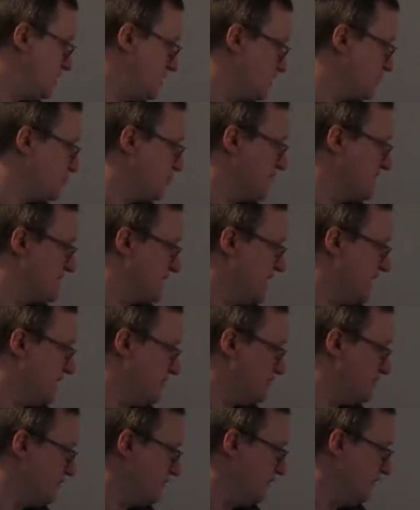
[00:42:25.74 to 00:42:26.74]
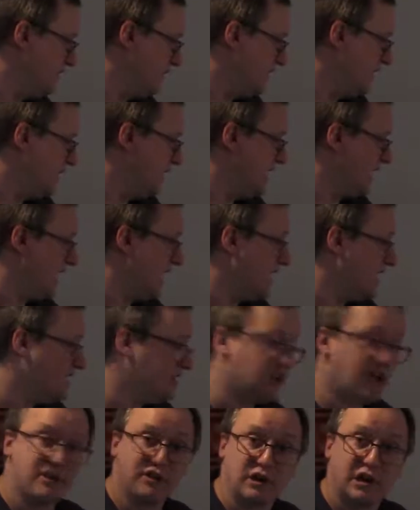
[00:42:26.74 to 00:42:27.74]
to breast cancer and
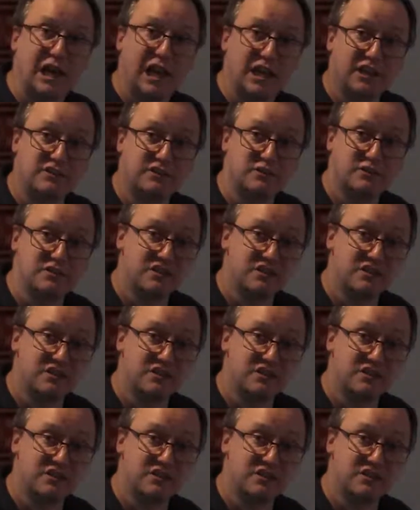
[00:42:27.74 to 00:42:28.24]
other cancers.